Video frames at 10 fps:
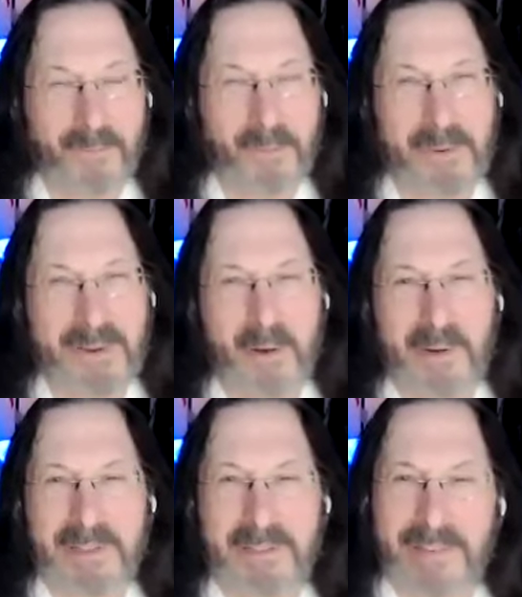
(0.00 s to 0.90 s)
When we
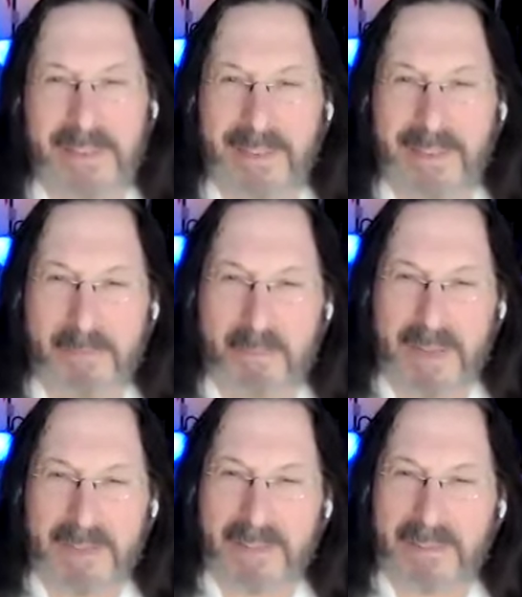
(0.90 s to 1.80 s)
notice feelings,
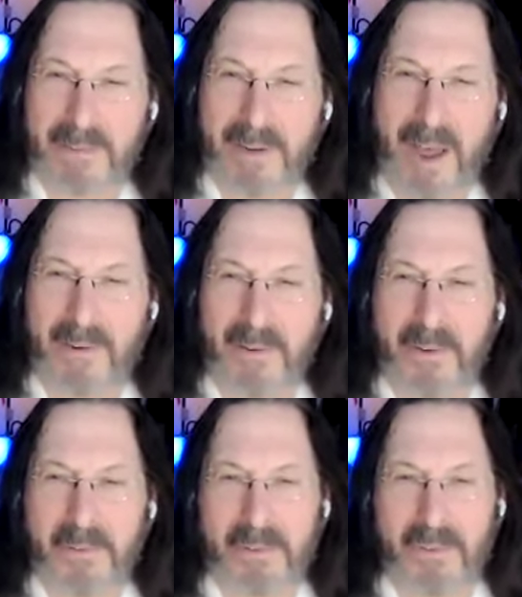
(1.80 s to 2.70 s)
pleasant or not or
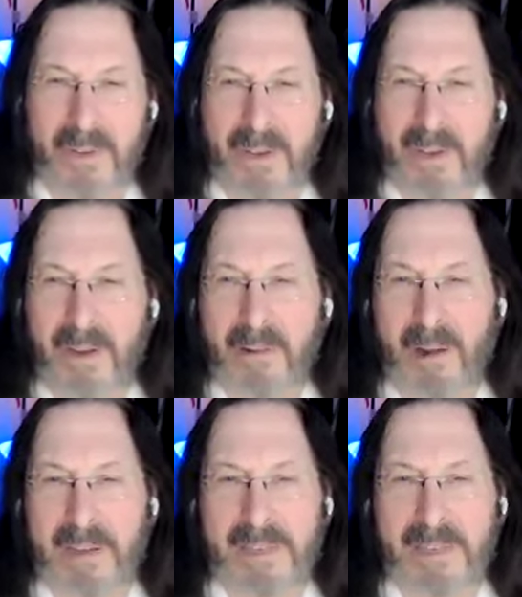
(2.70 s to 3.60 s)
neutral,
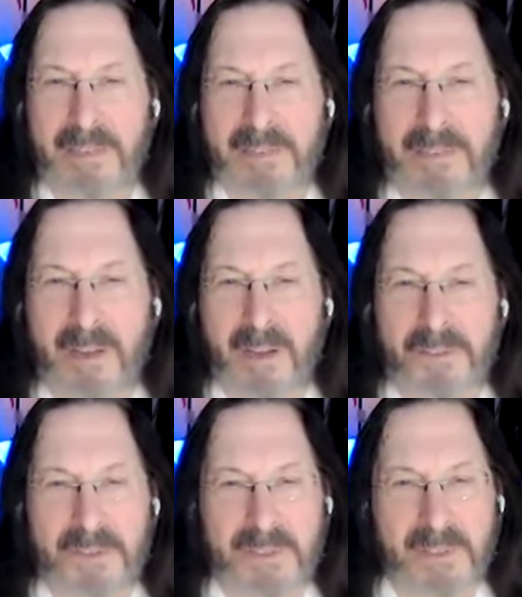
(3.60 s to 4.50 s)
rising into
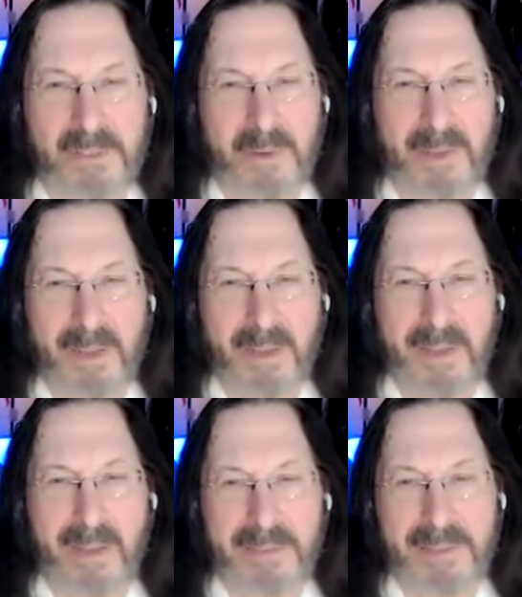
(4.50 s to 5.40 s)
consciousness, we
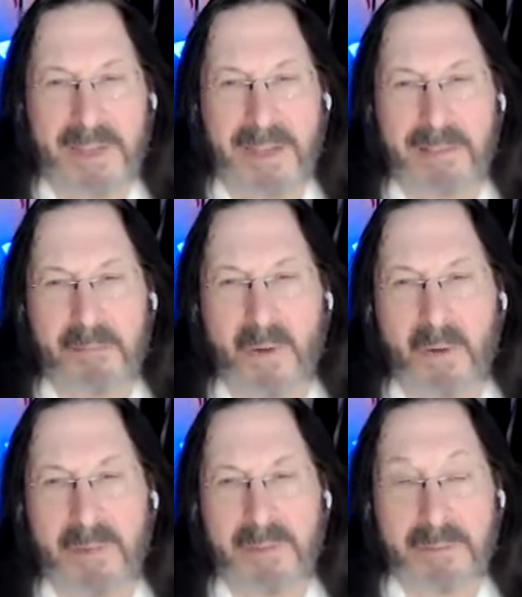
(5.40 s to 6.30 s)
get to take the
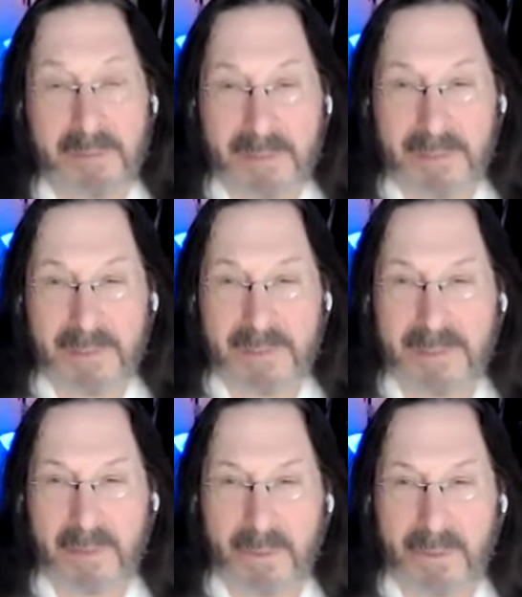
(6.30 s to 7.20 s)
moment to
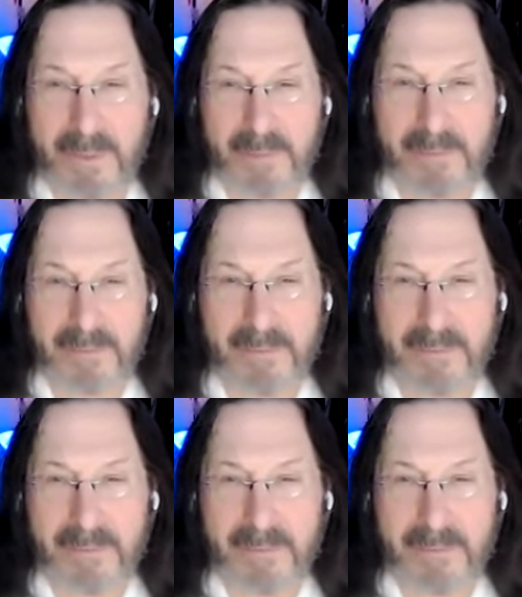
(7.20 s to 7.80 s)
sit with it